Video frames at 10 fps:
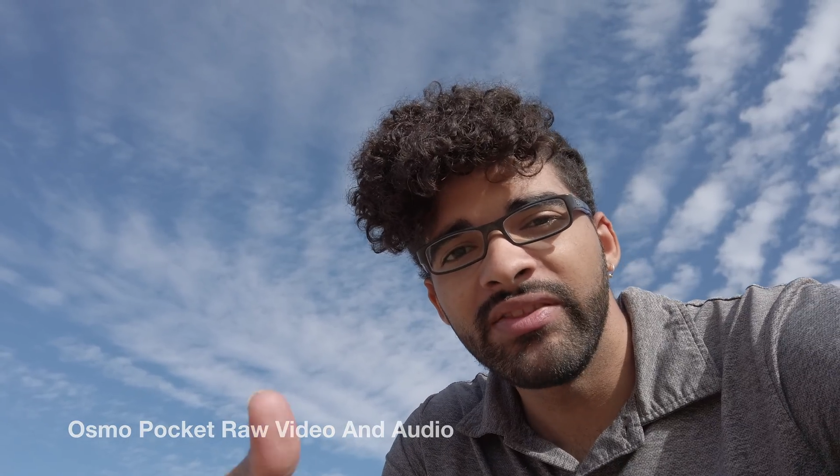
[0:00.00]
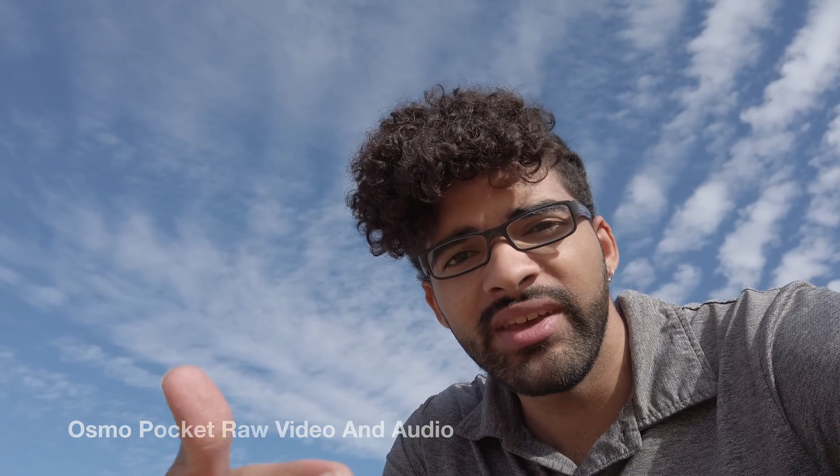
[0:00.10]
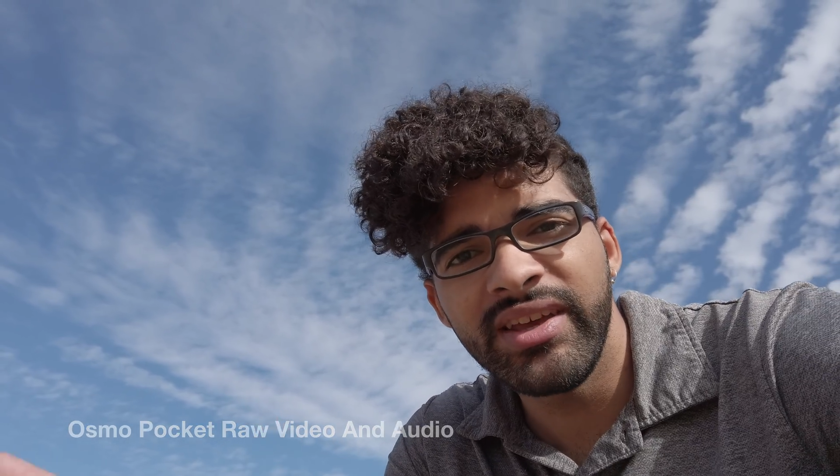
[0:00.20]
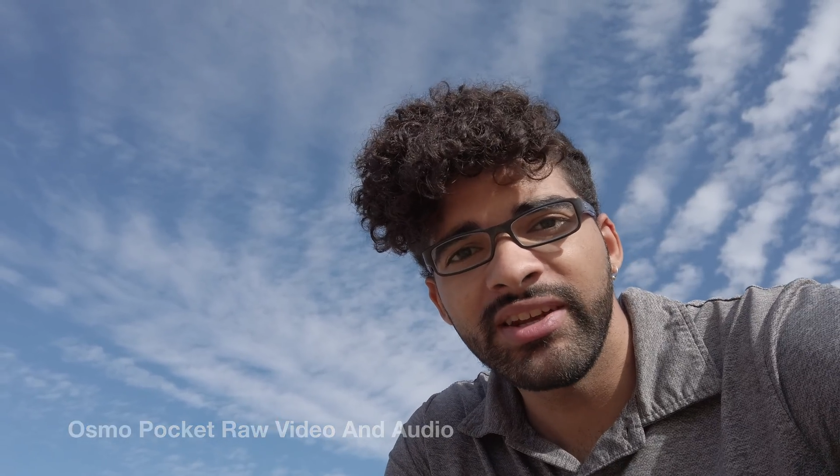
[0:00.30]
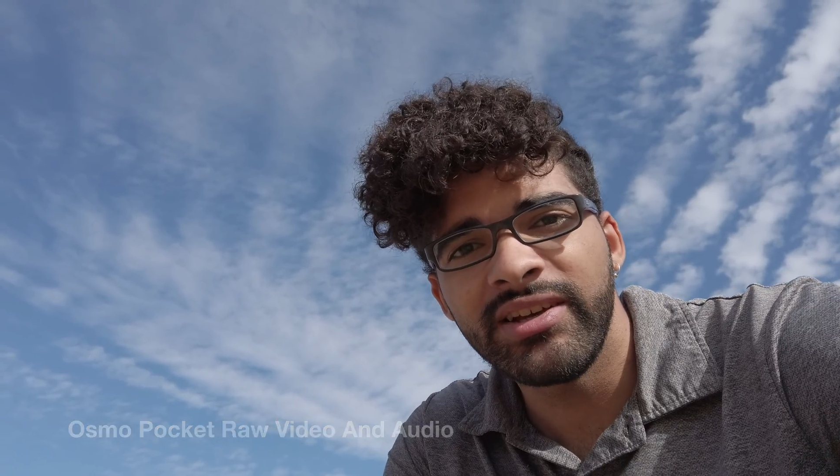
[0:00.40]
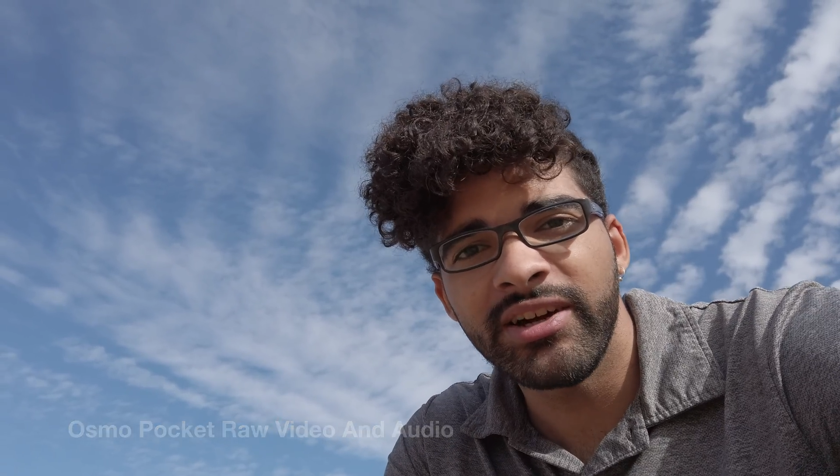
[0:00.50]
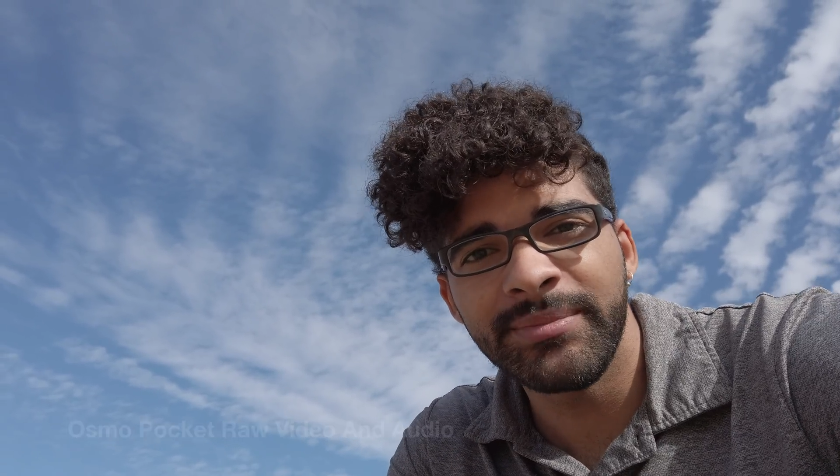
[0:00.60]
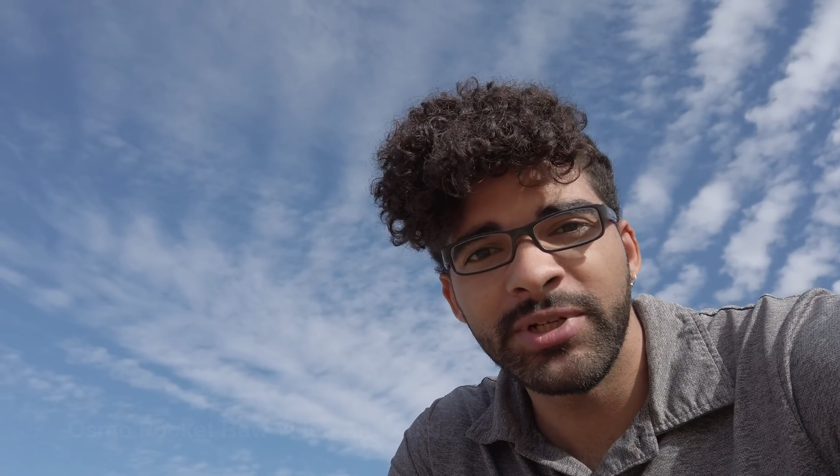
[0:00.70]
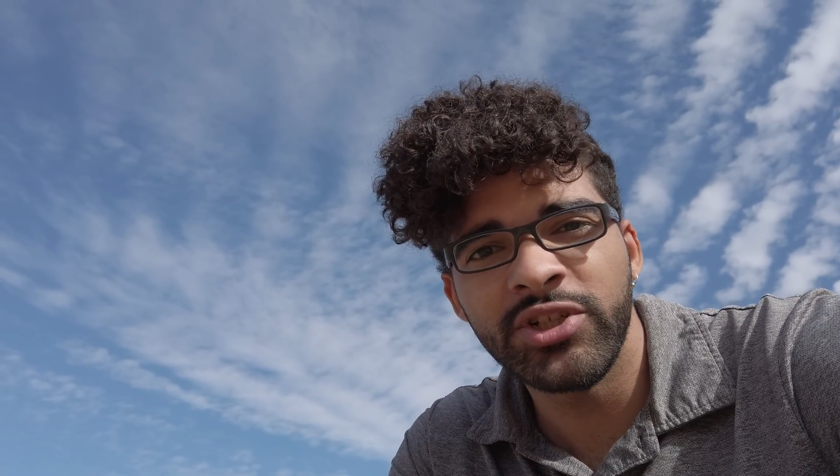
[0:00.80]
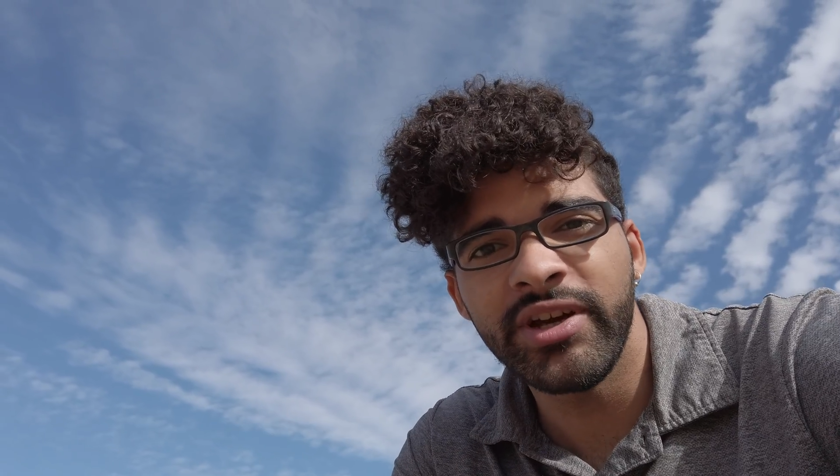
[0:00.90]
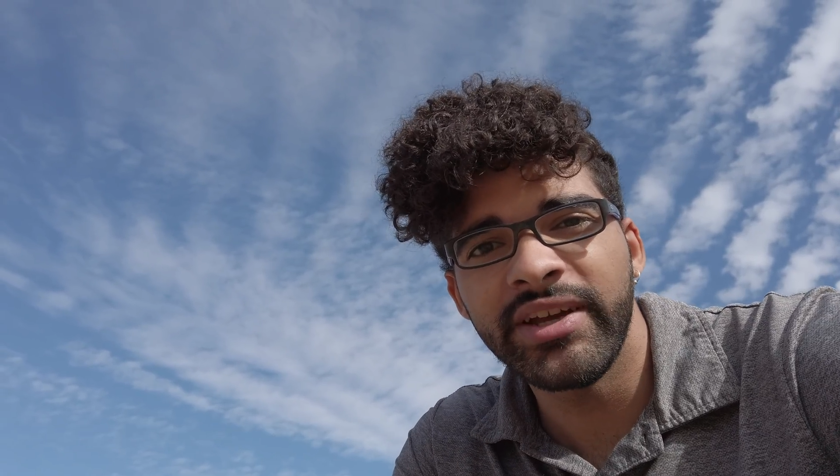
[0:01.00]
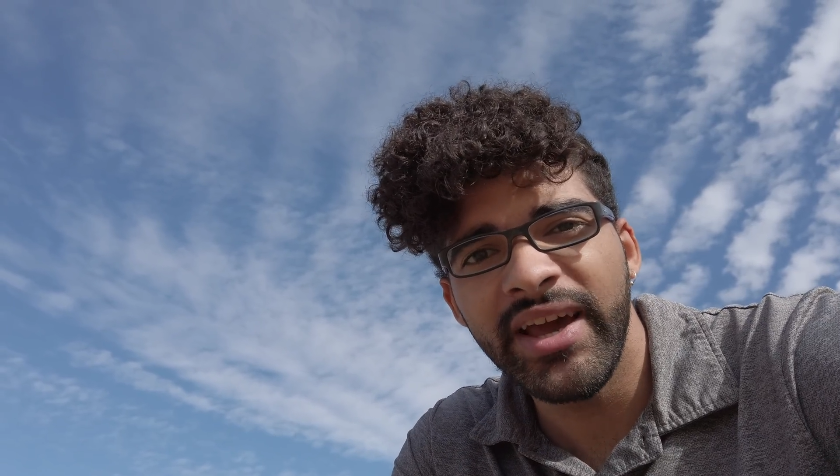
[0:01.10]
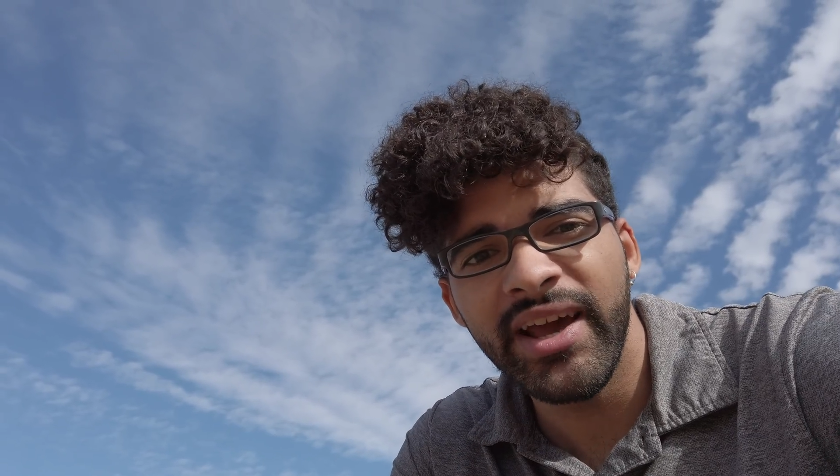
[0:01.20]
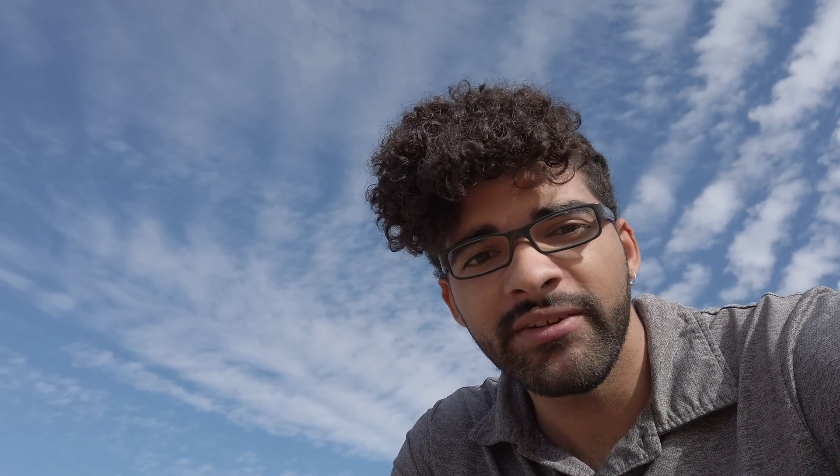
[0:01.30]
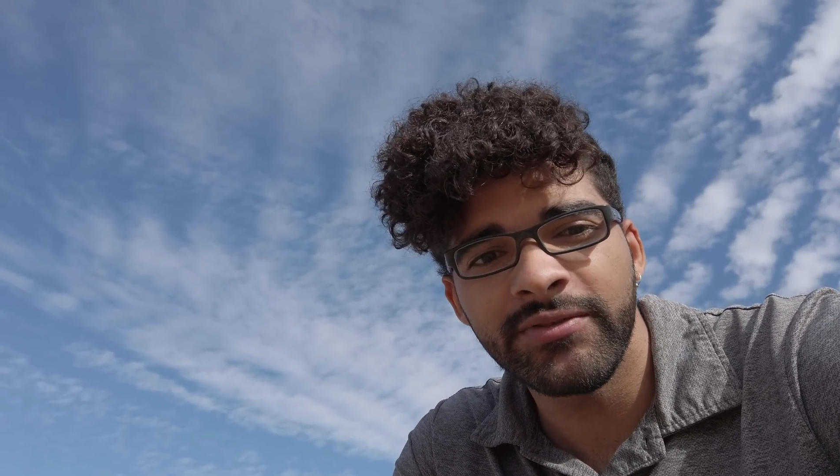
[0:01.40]
and then I'm going to be
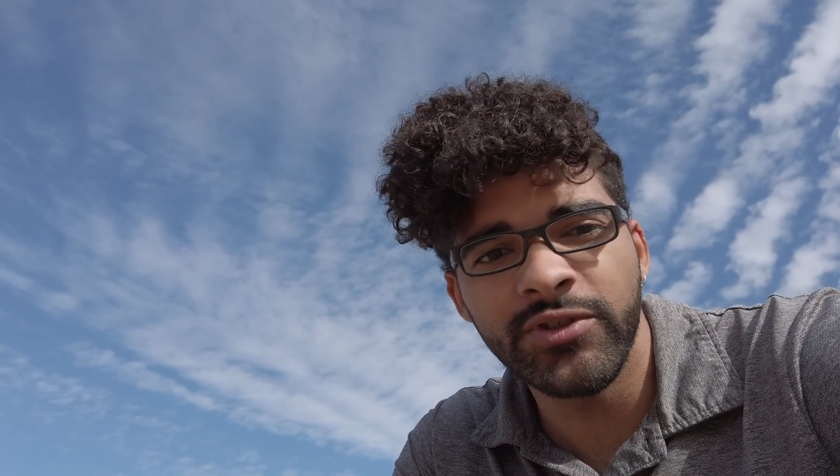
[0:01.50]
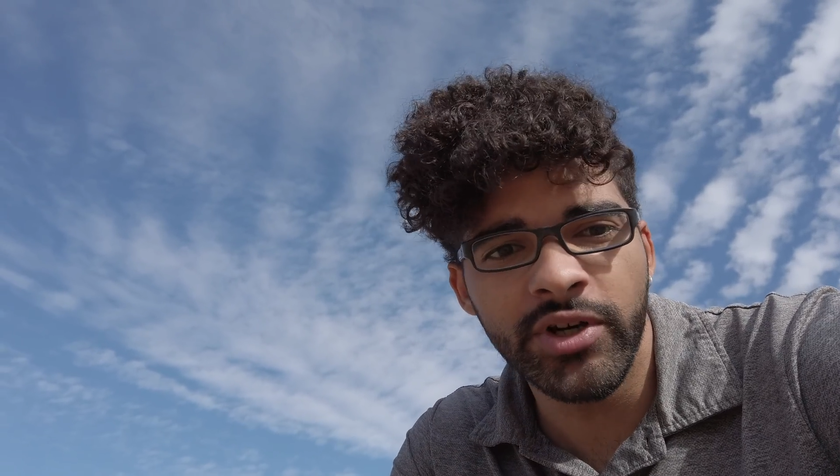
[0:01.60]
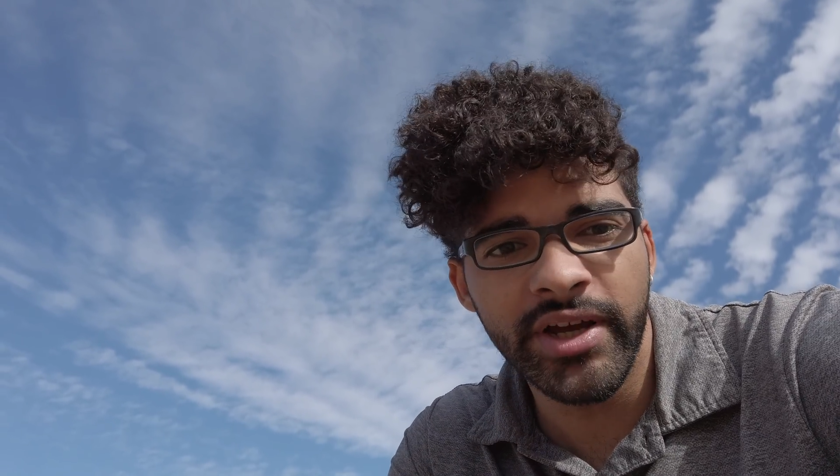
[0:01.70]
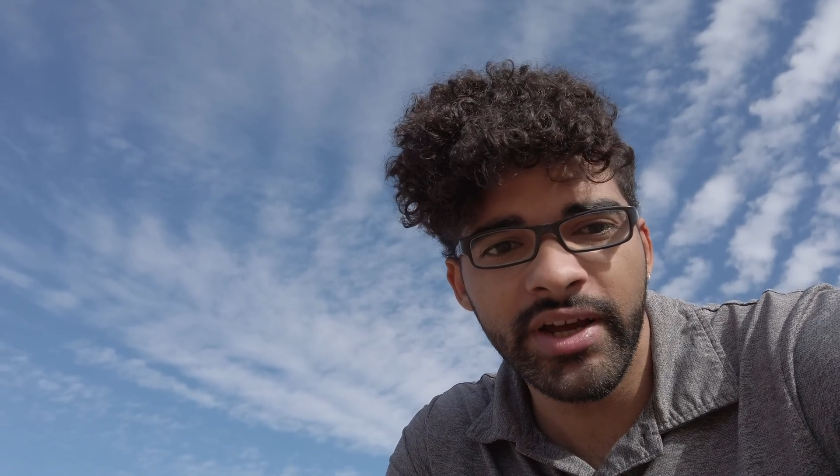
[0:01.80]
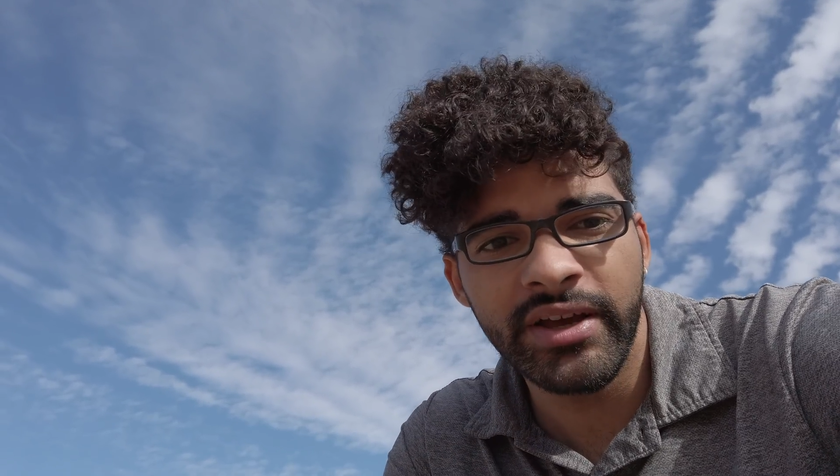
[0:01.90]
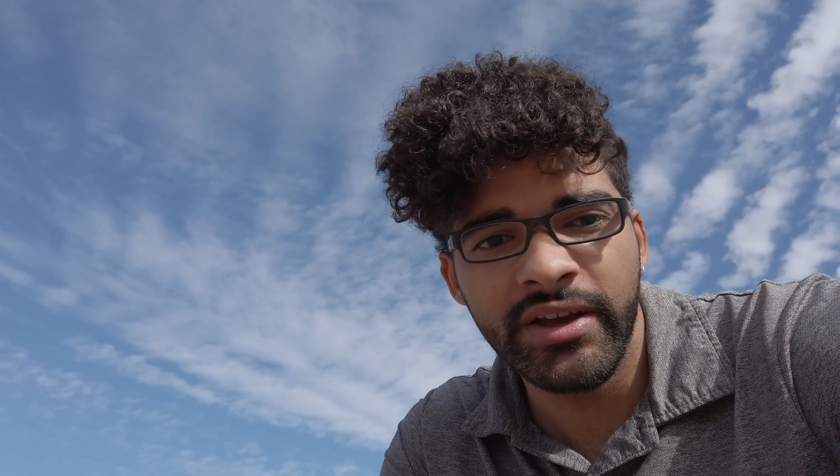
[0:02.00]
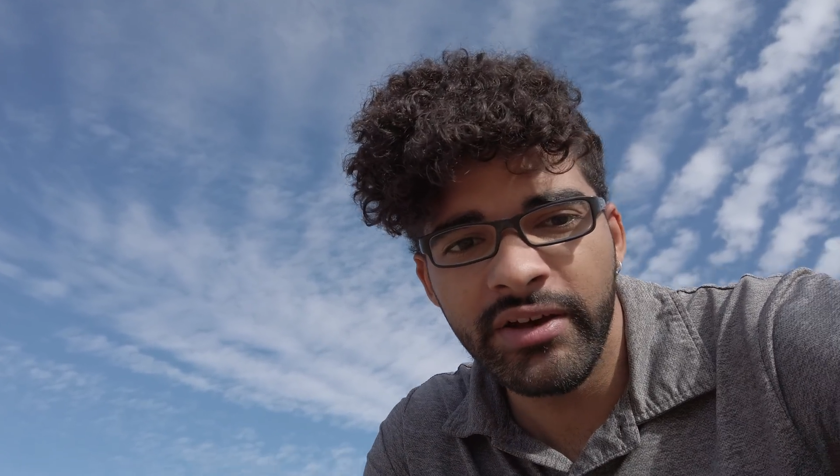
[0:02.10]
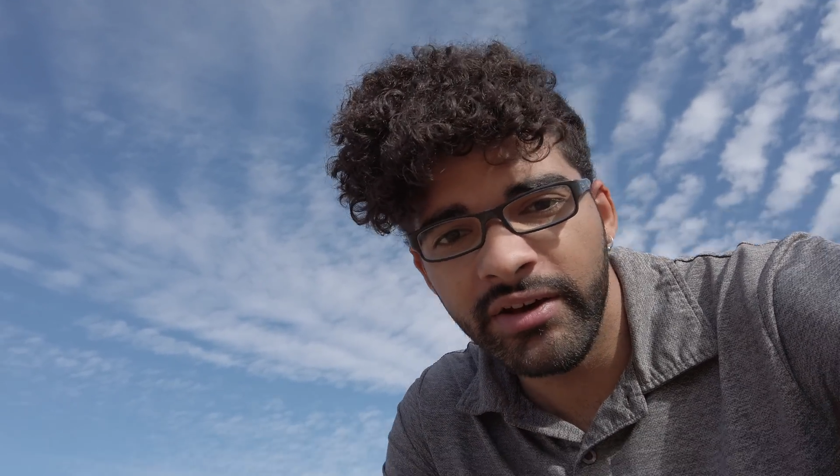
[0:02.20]
trying active track